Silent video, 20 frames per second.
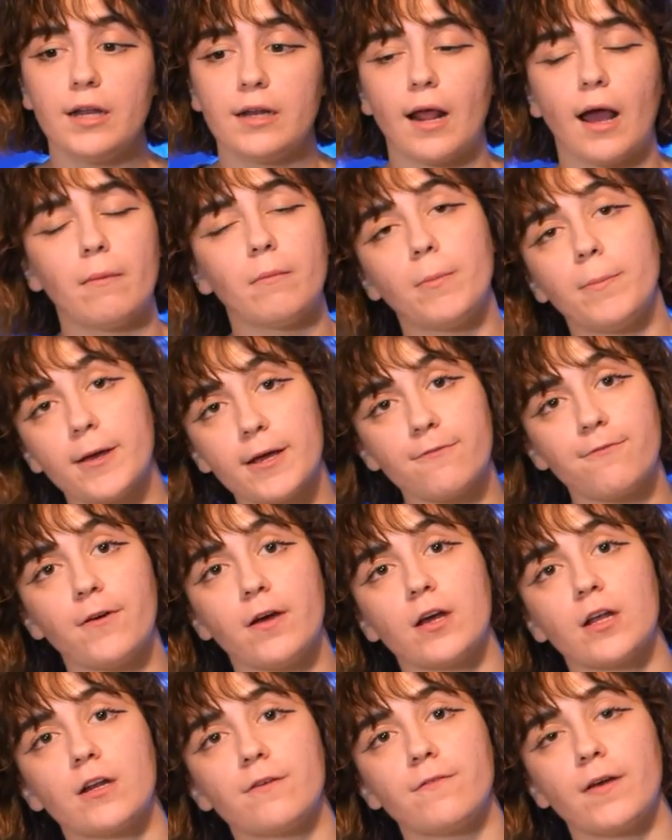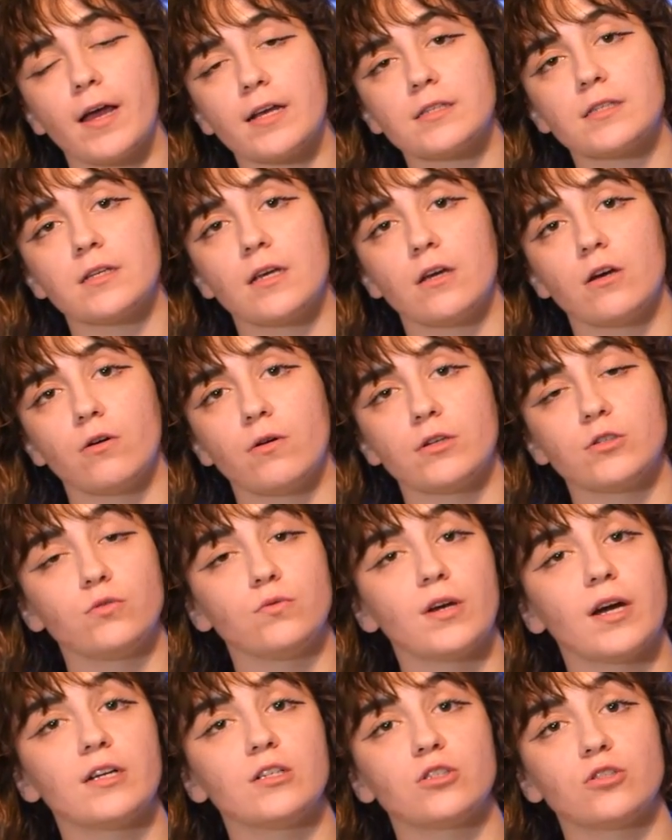Now, I'm a big fan of S A O. As you
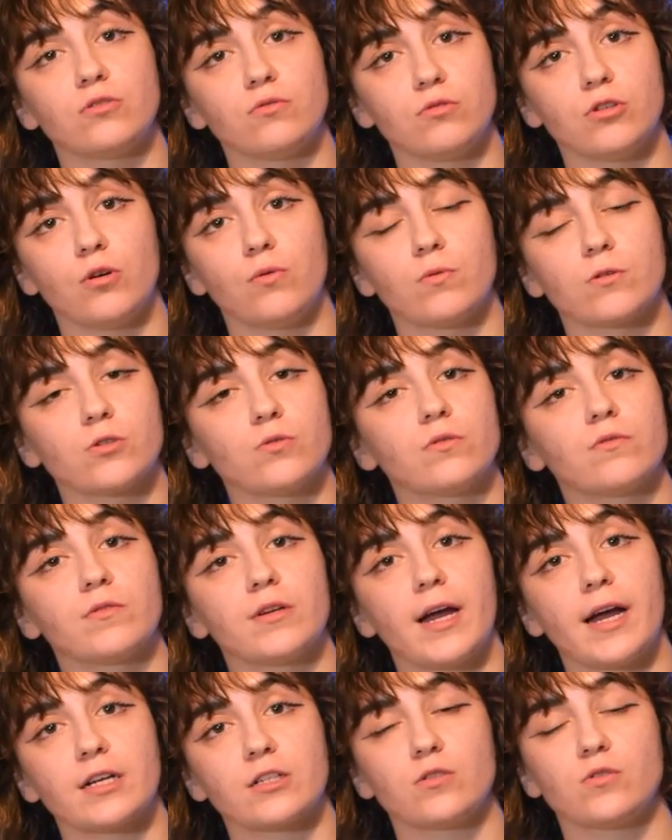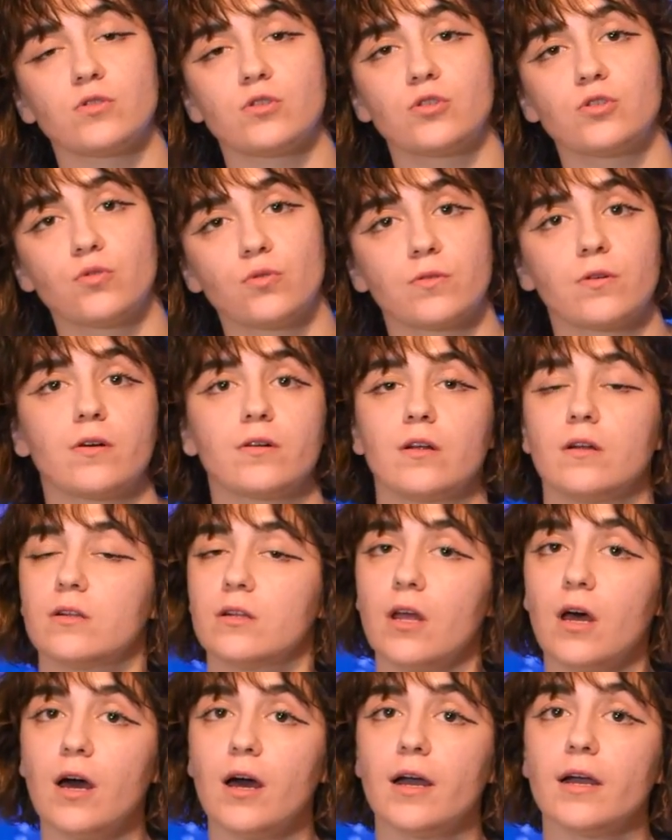guys do know, we're doing reactions to Sword Art
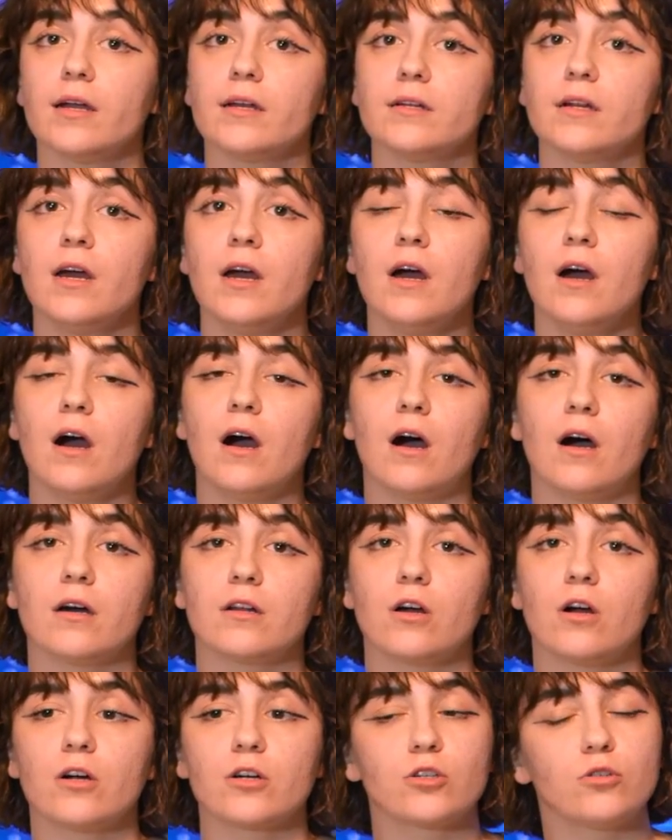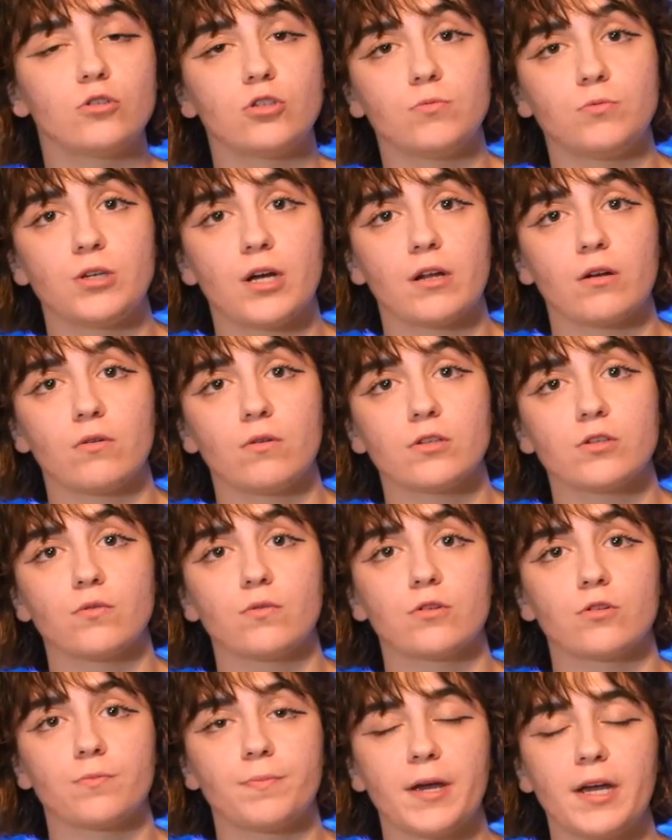Online on our YouTube channel, also
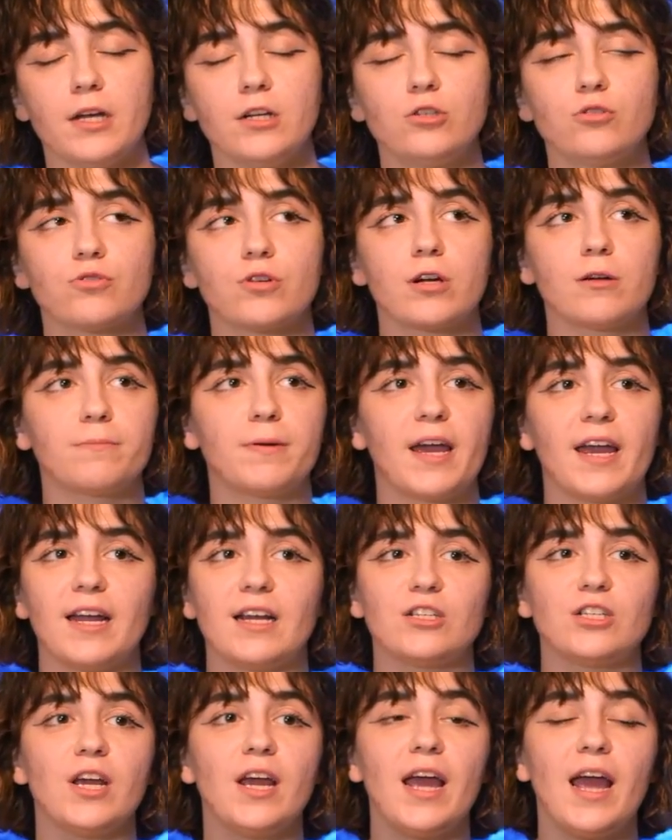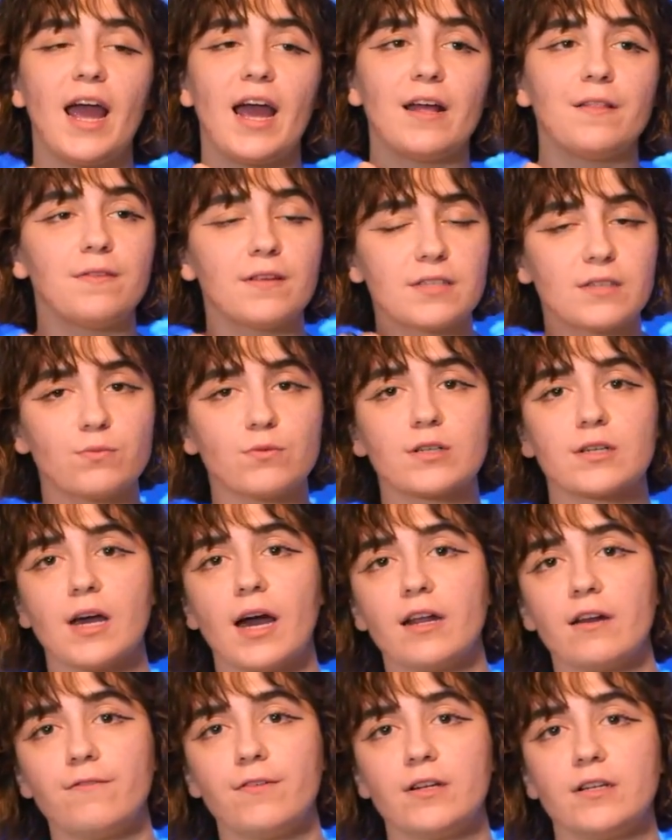on our Patreon page, and this would
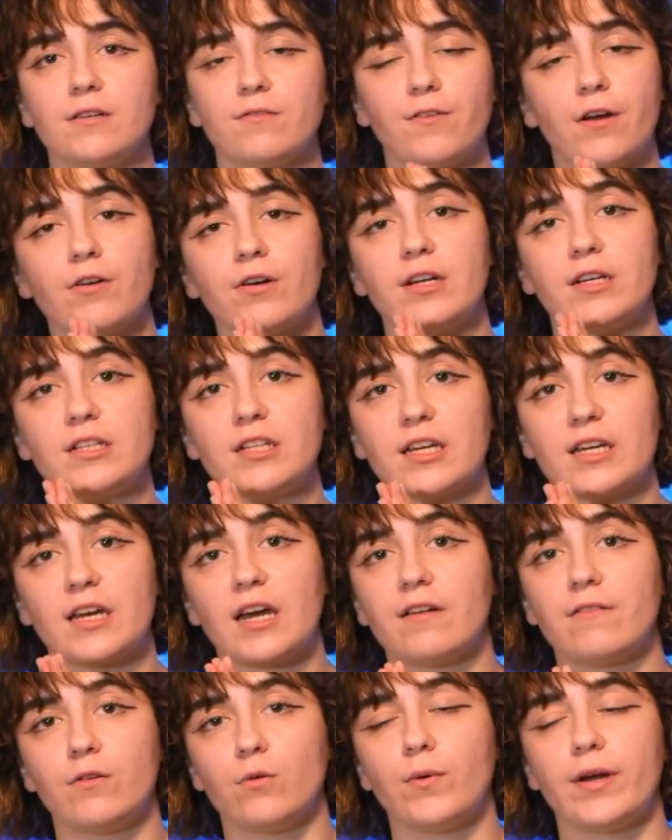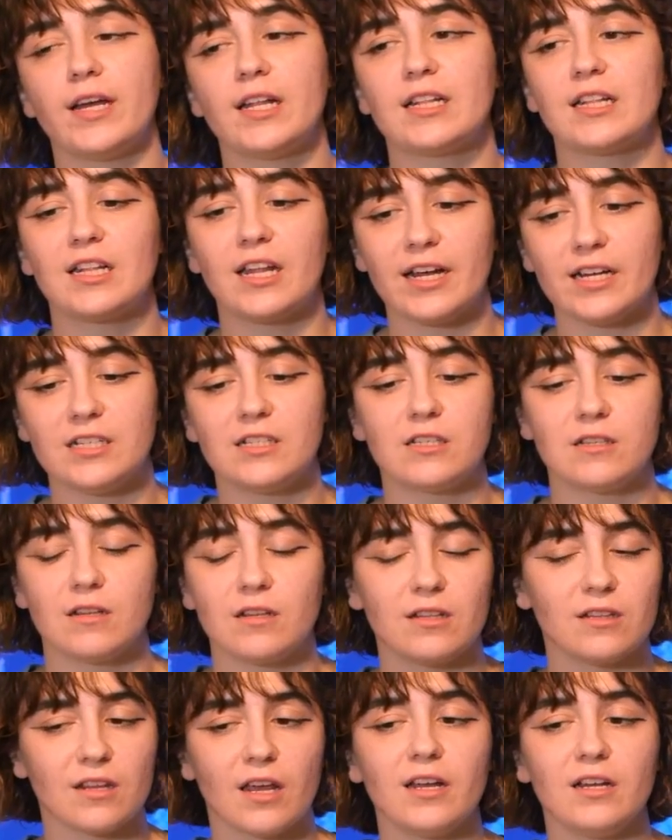kind of in very, like, kind of in a way enlightens,
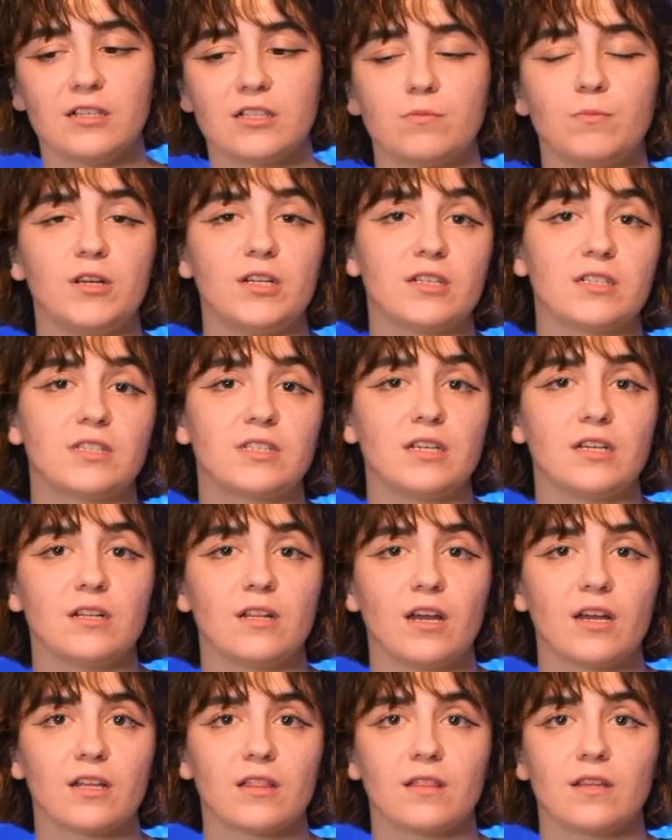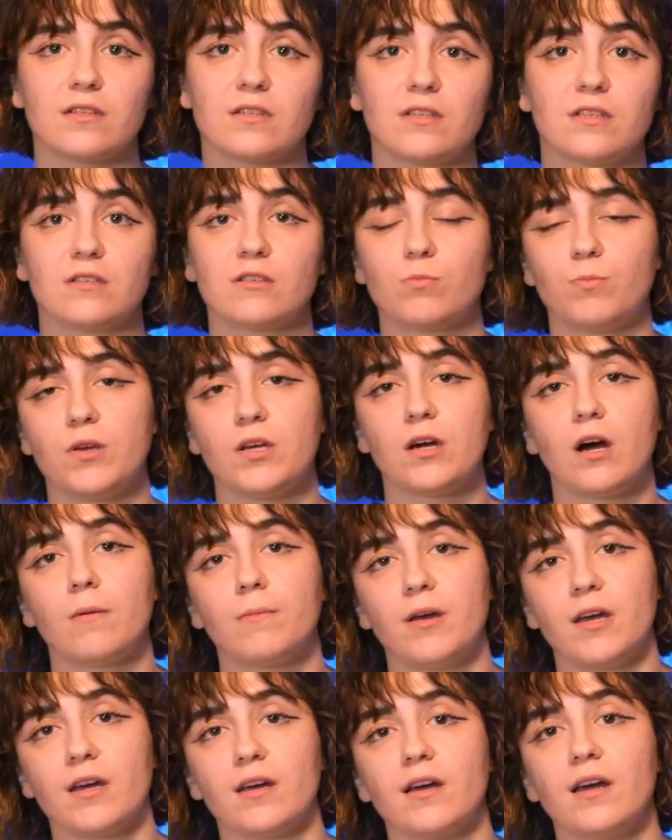enlightens me to see, like, this is
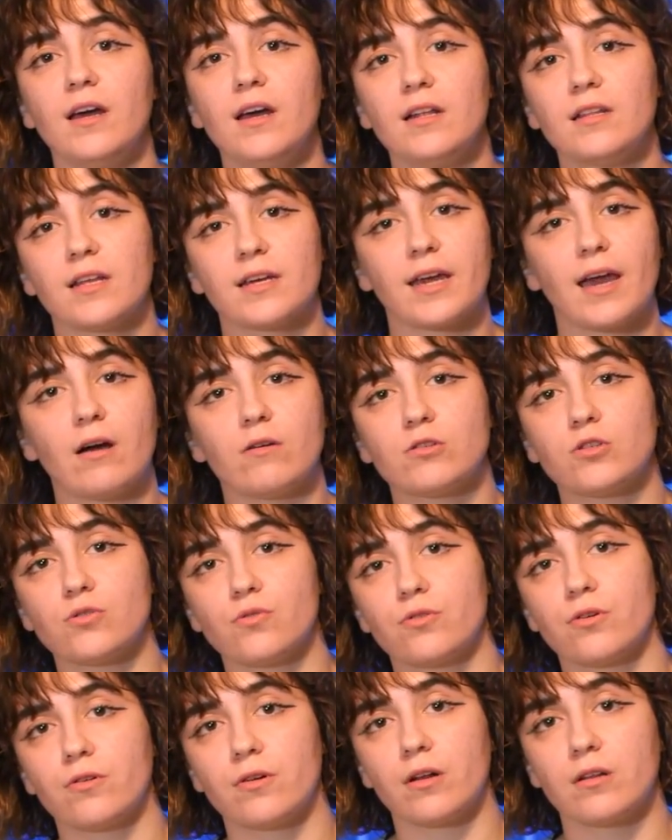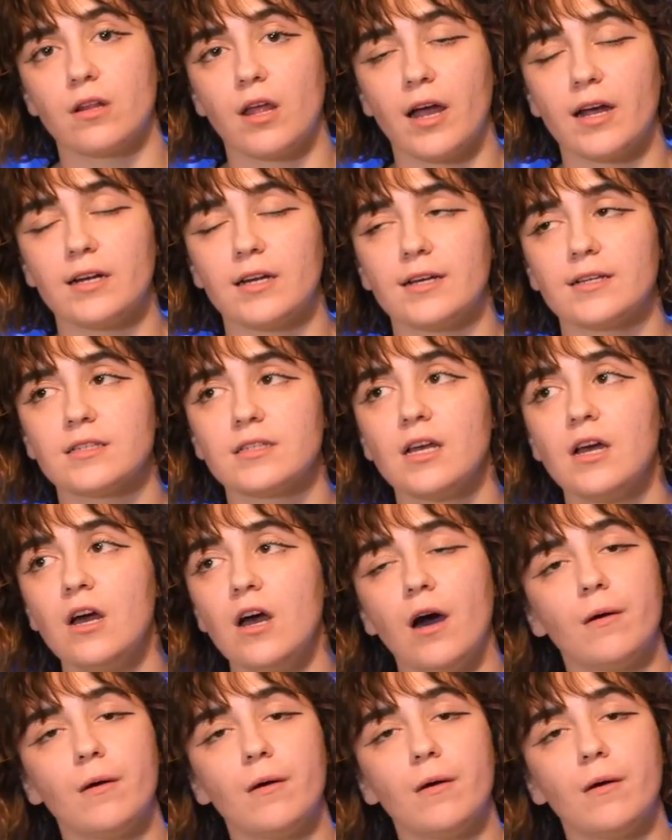becoming, like, how Sword Art Online is.